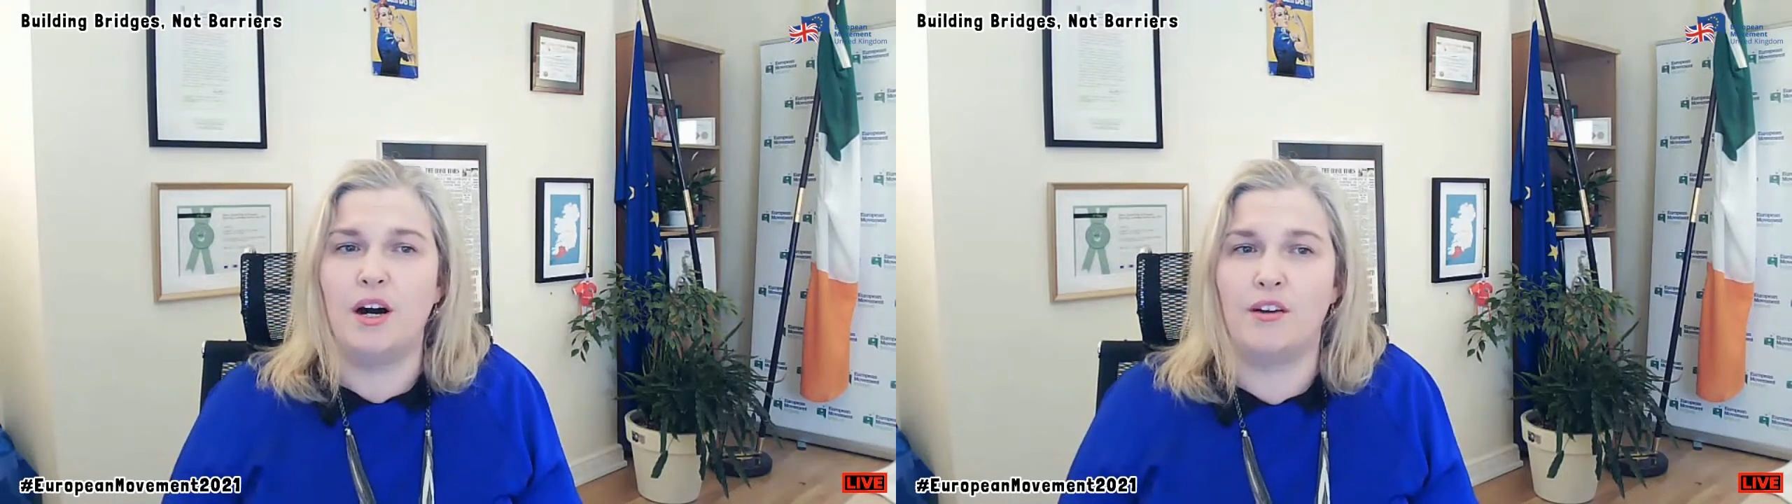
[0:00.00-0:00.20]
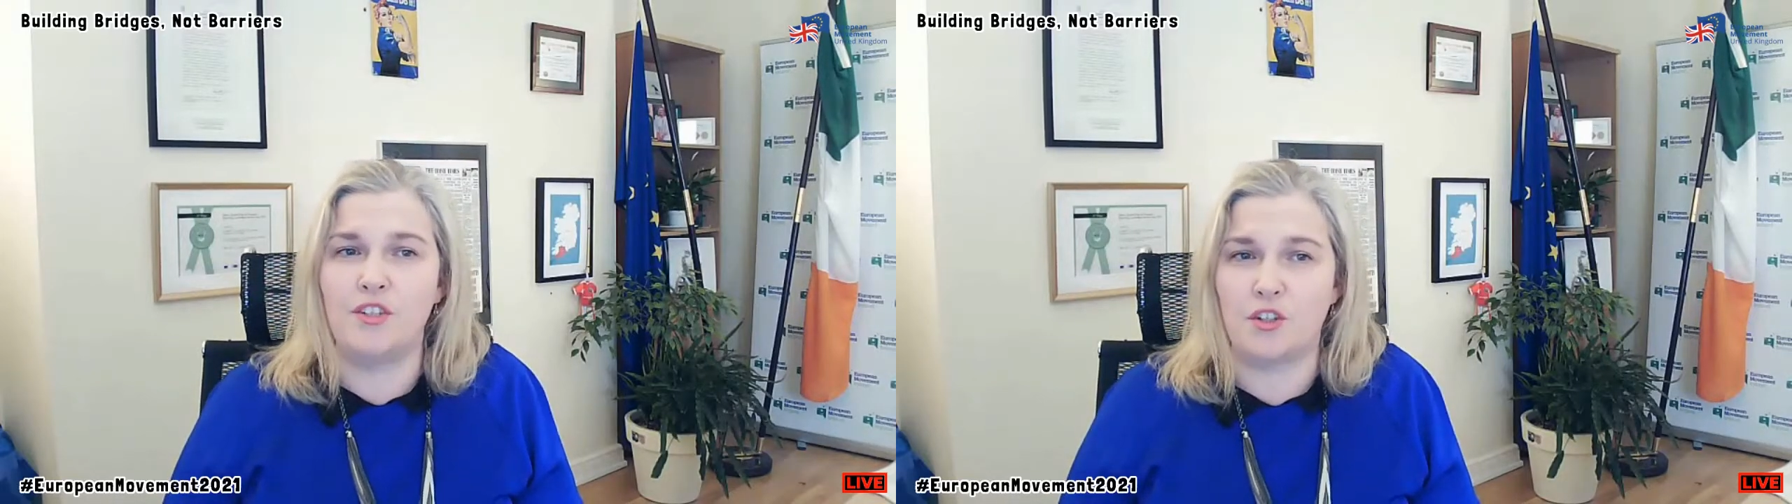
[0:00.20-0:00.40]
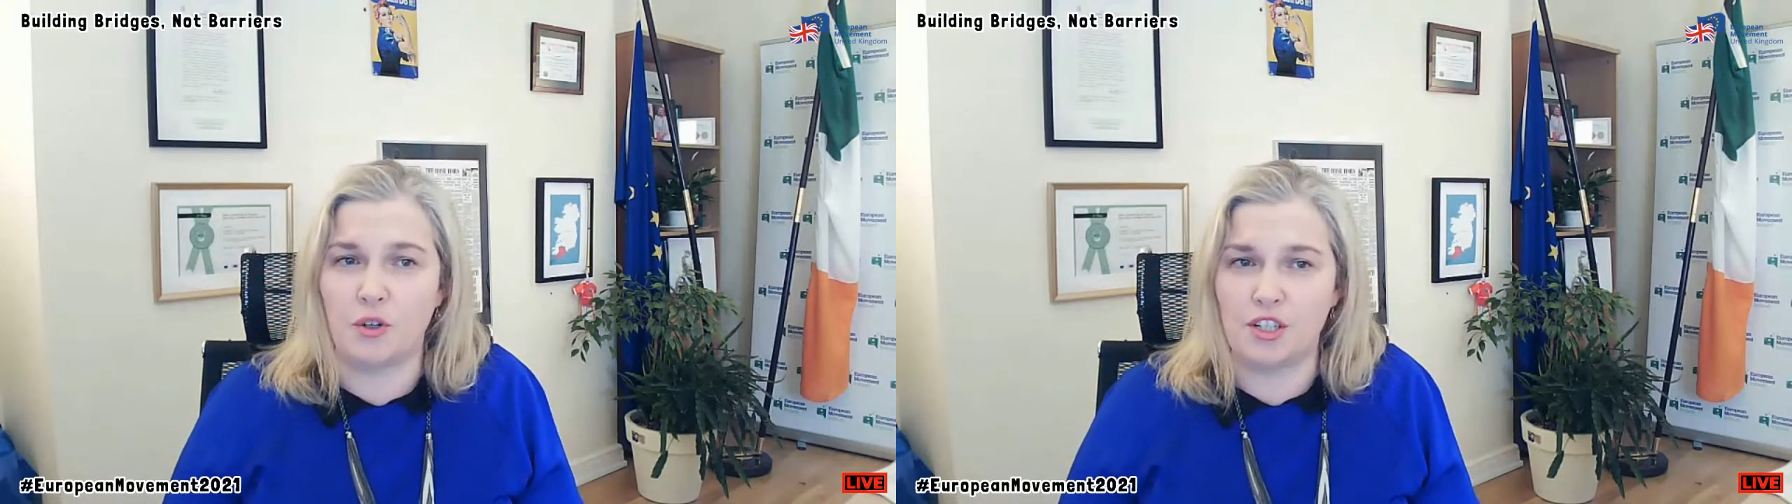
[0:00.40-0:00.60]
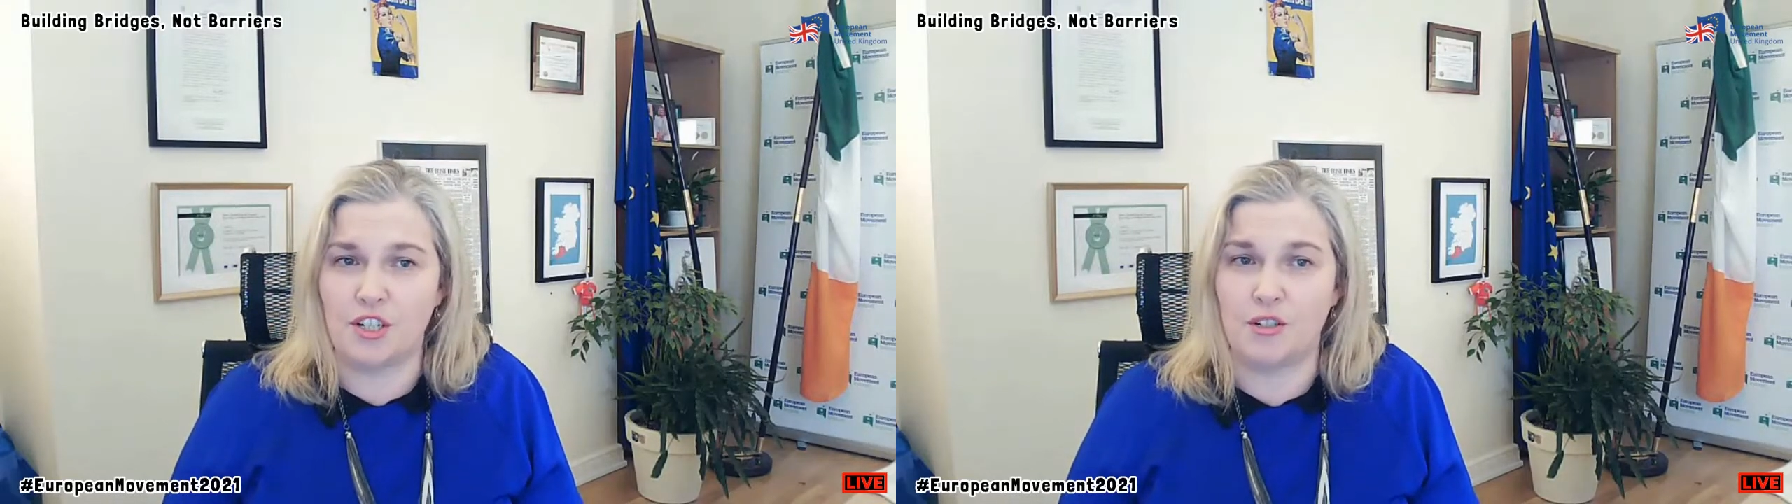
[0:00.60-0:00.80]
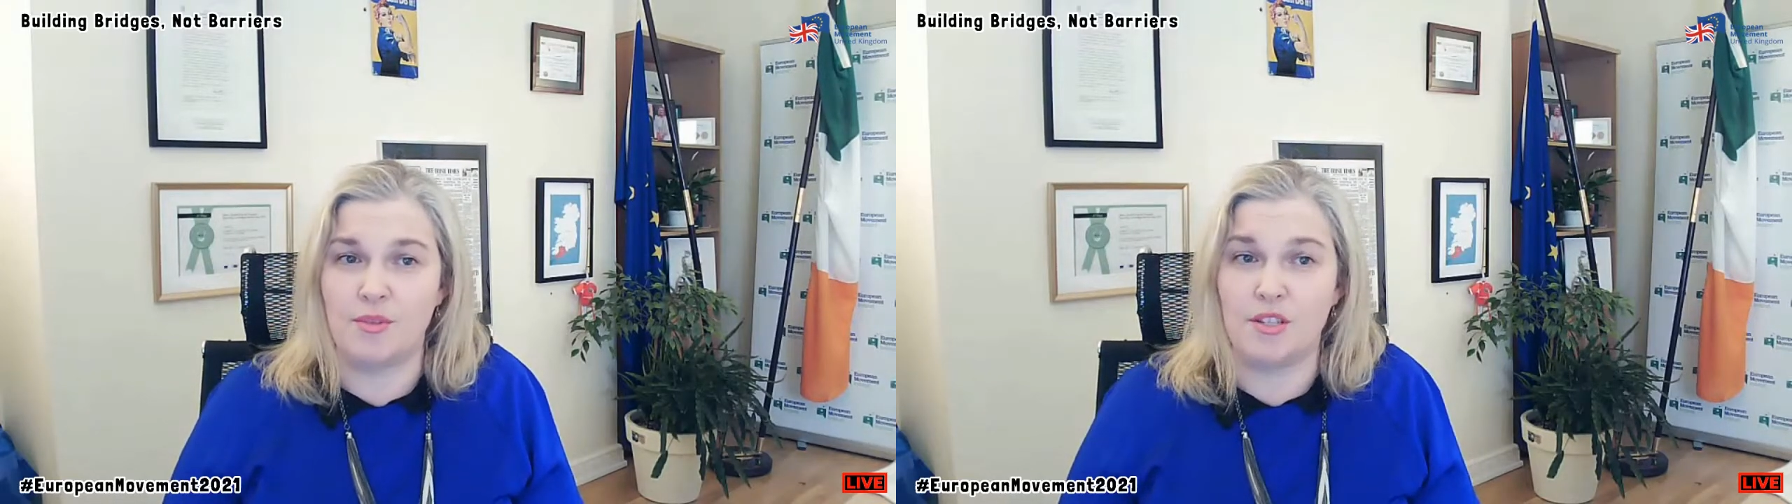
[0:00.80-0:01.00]
of
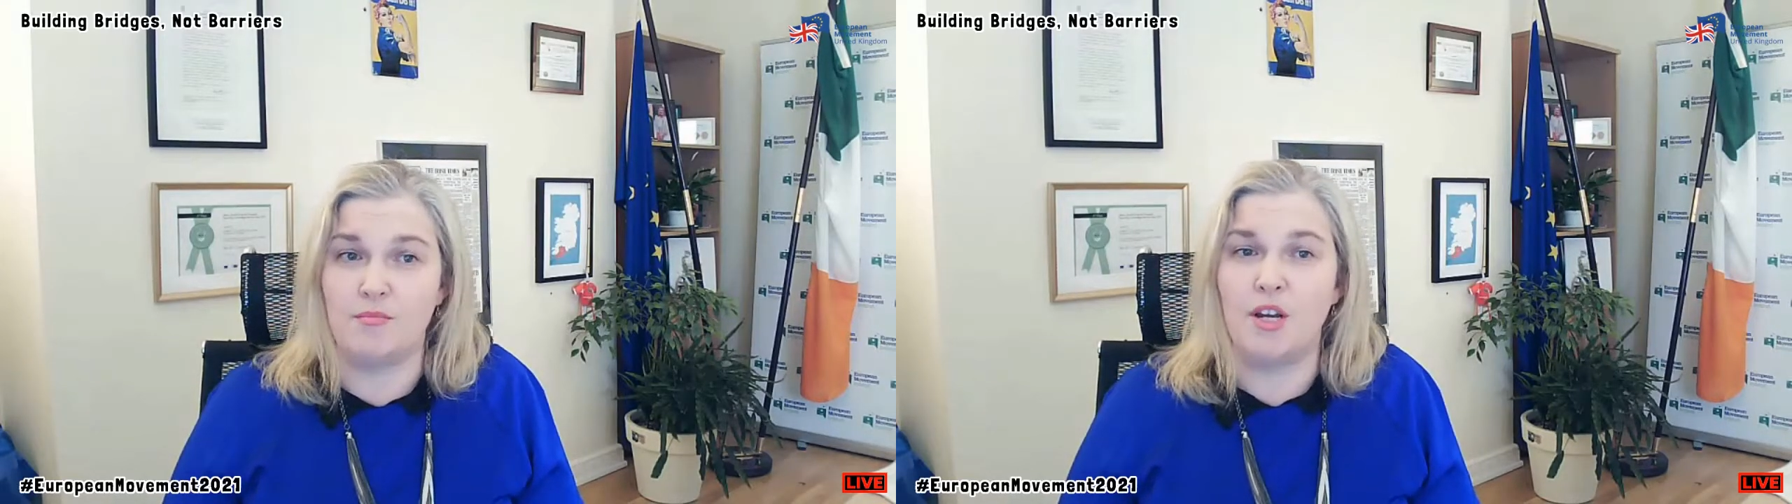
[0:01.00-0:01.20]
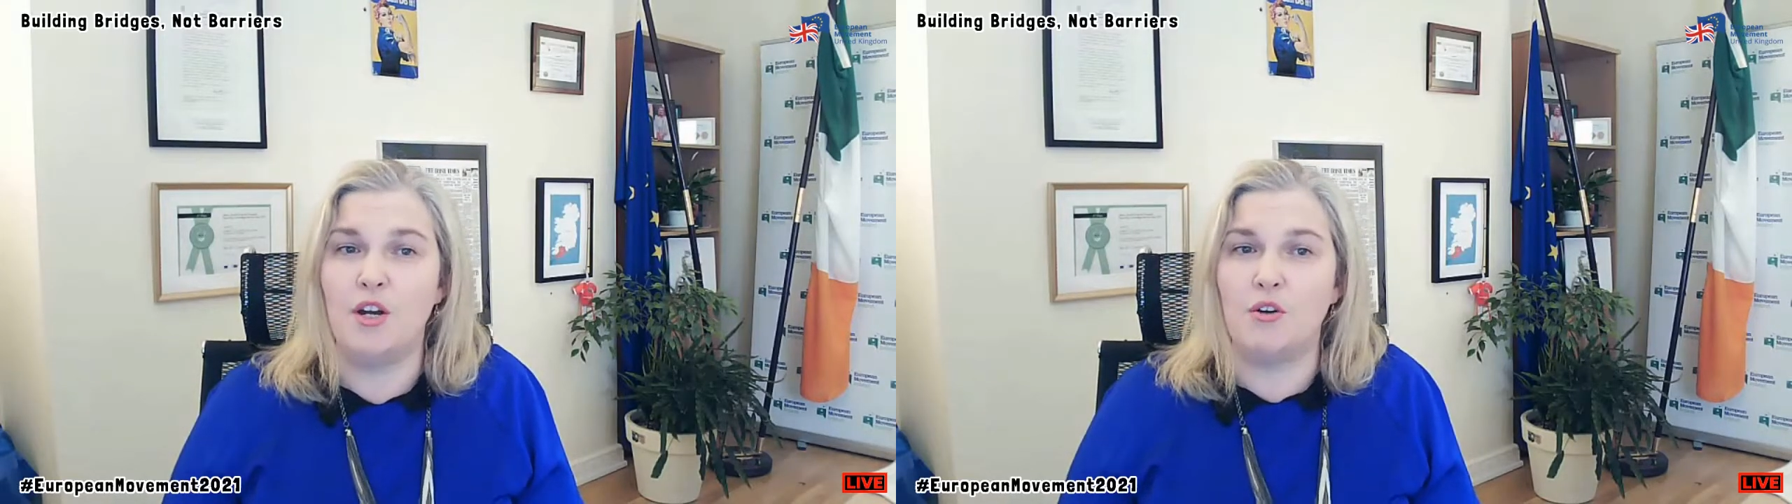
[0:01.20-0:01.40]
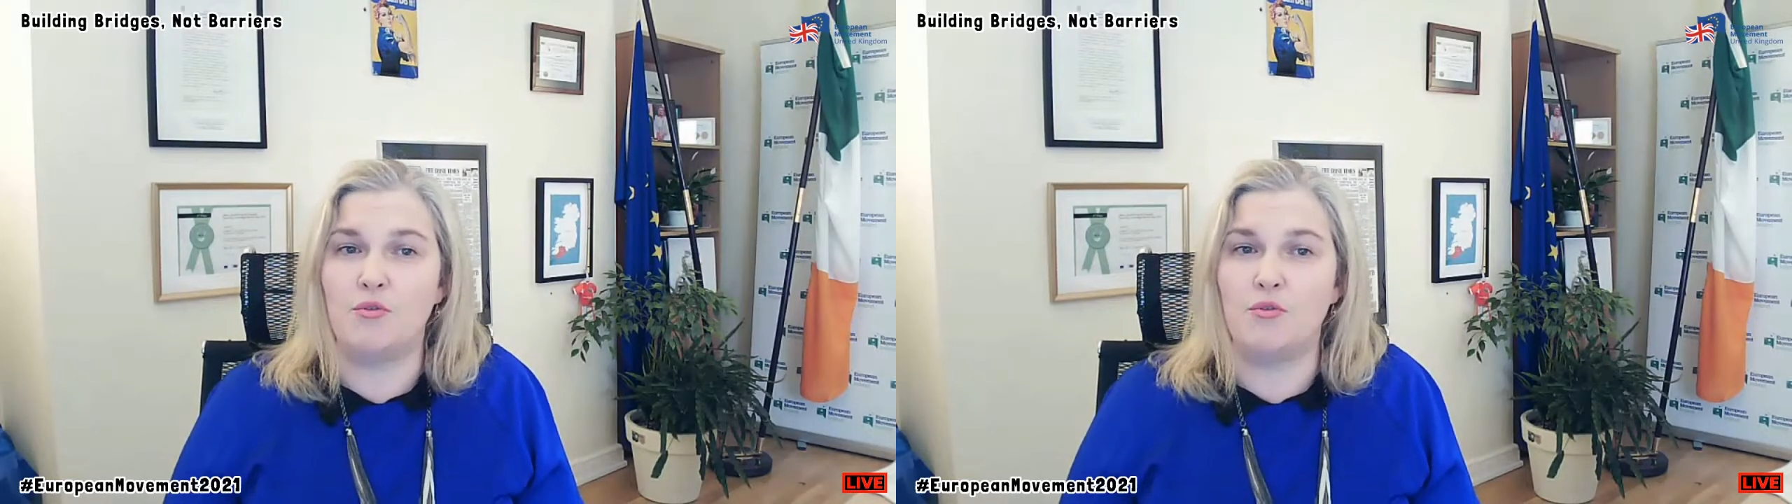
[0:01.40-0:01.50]
short-termism,